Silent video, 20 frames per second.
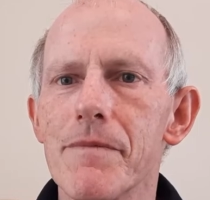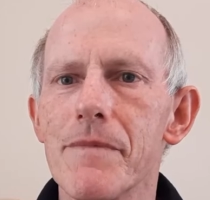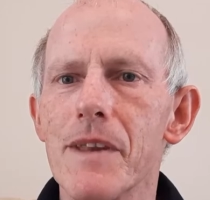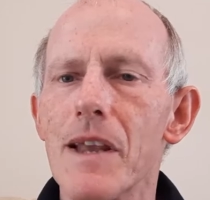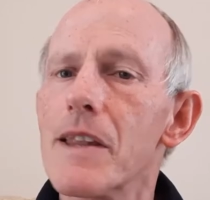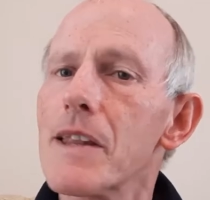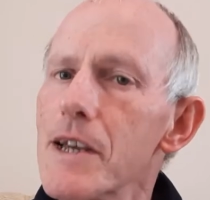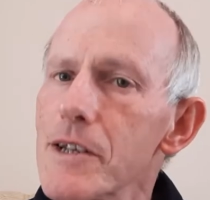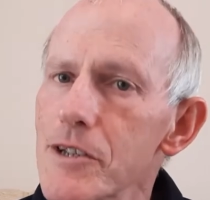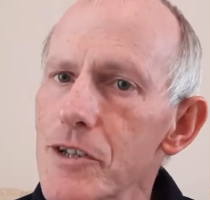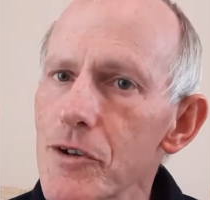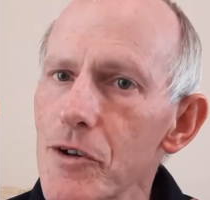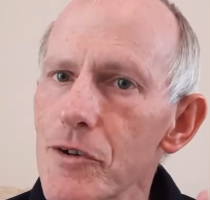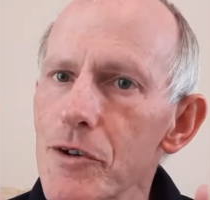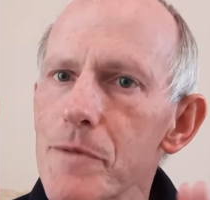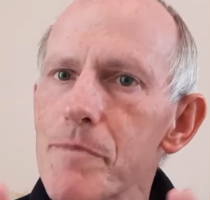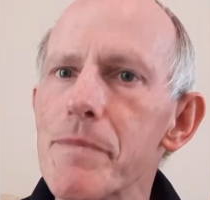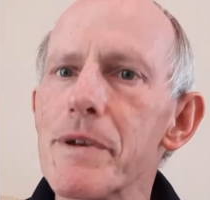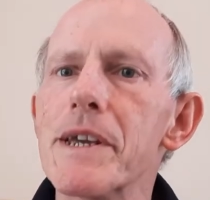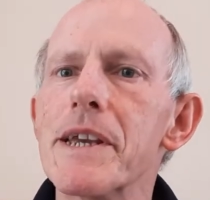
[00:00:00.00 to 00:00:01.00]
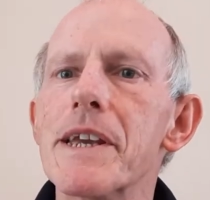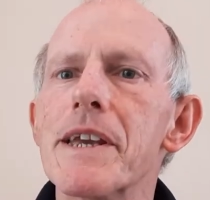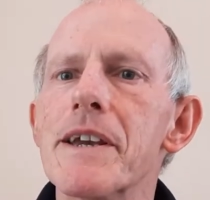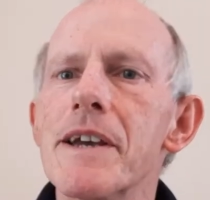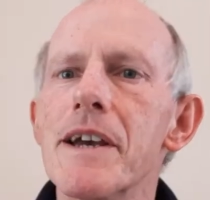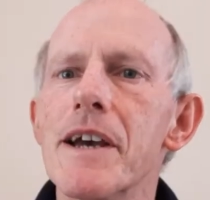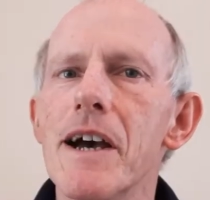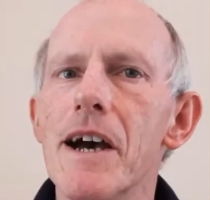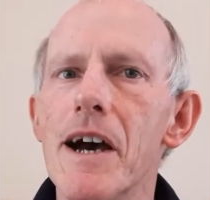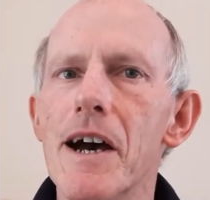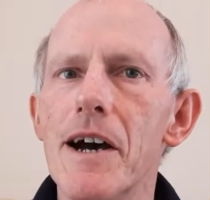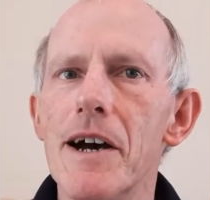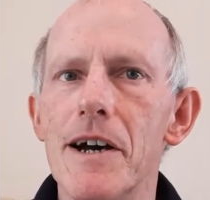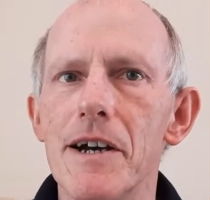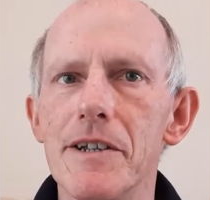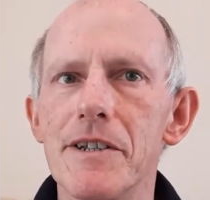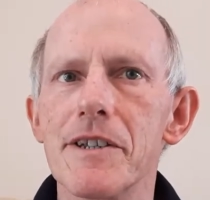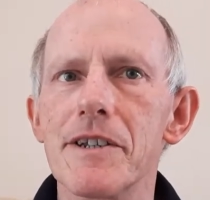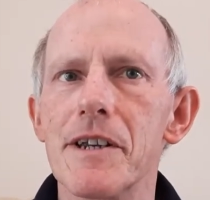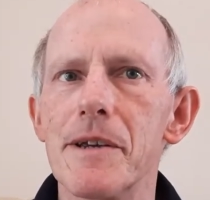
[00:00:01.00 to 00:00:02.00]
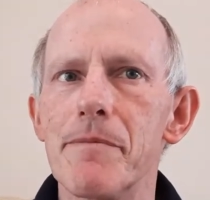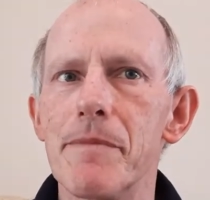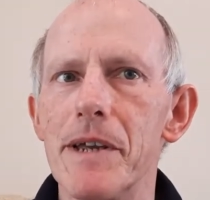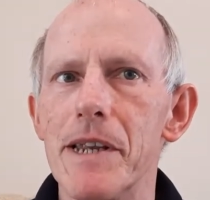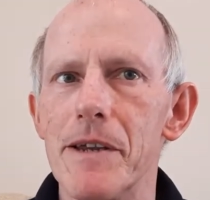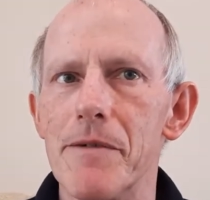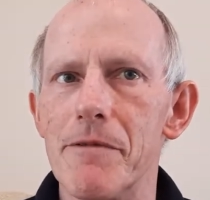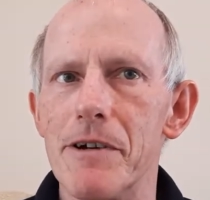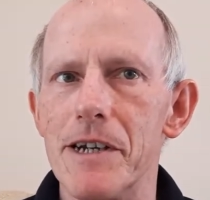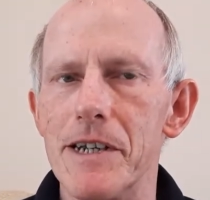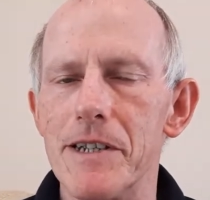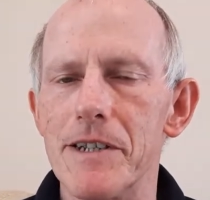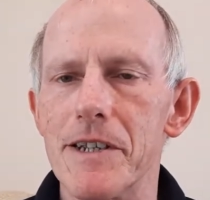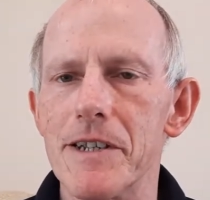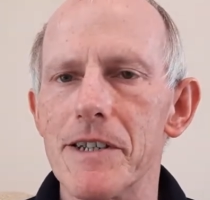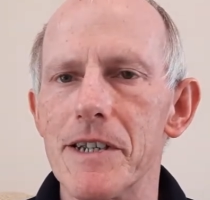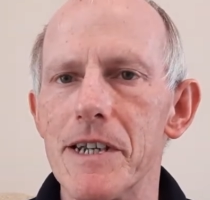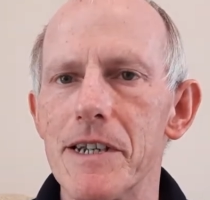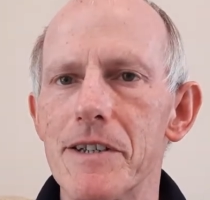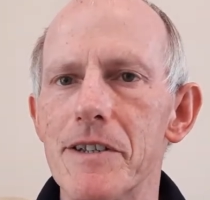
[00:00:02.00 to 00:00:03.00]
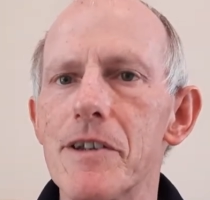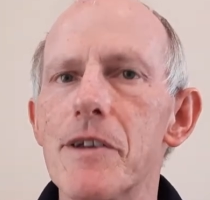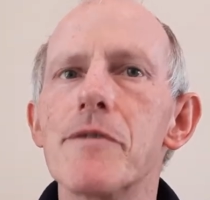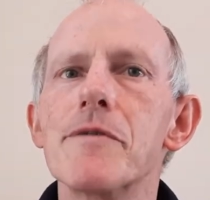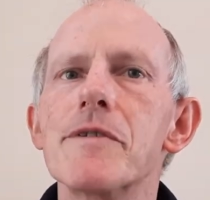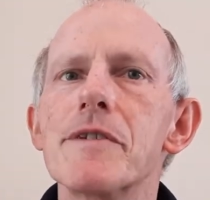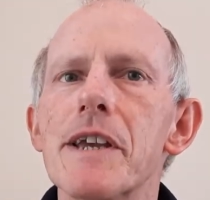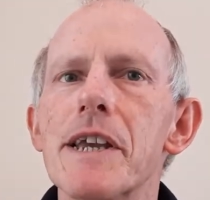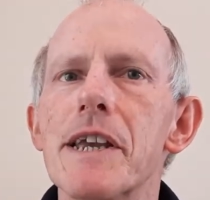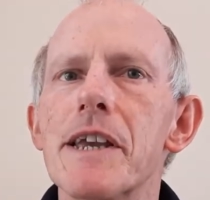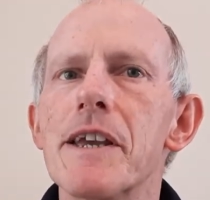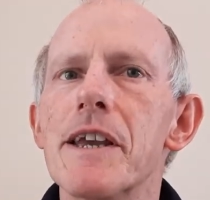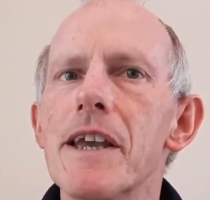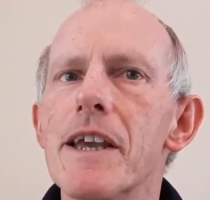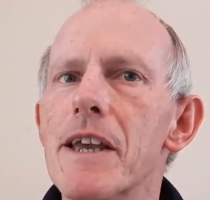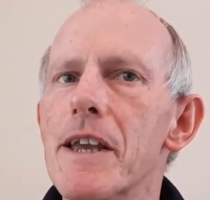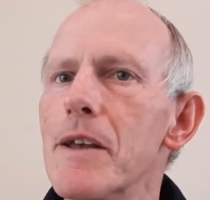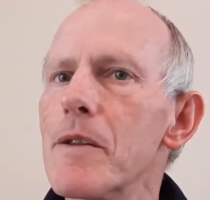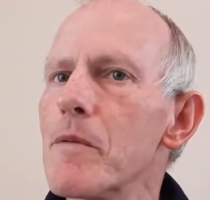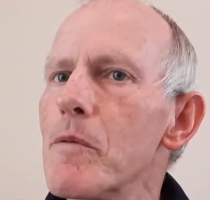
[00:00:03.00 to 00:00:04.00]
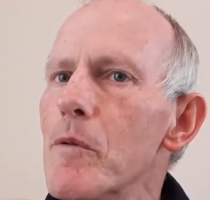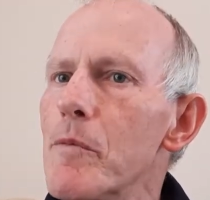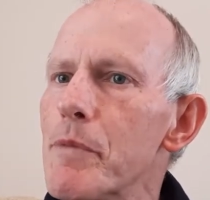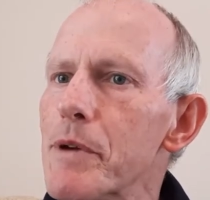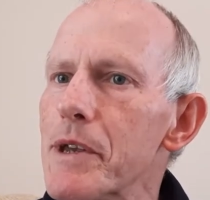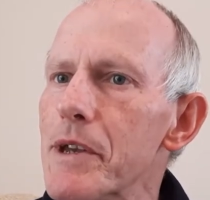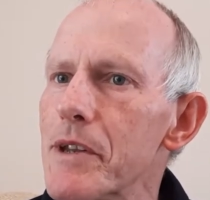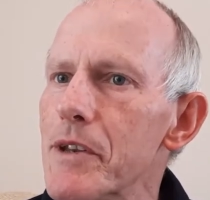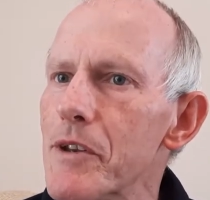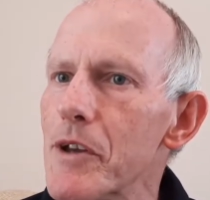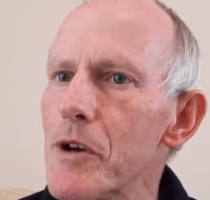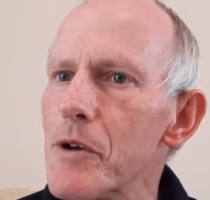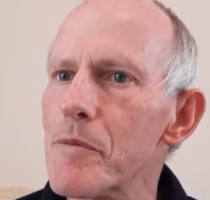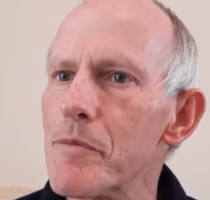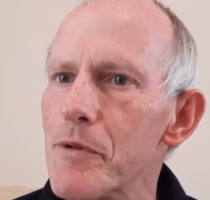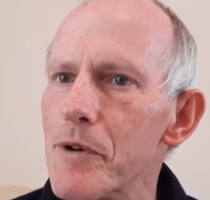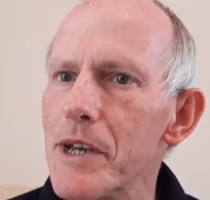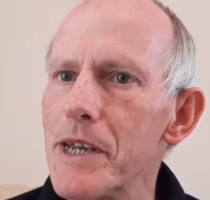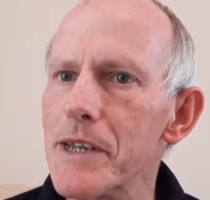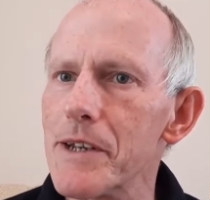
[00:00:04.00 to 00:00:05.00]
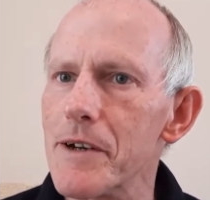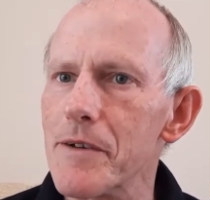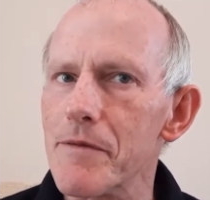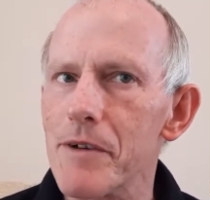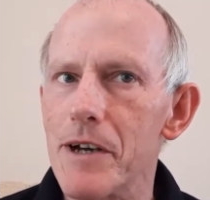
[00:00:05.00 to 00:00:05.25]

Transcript: Now that's not a big ask in many ways, is it? So you'd think it will be a no-brainer,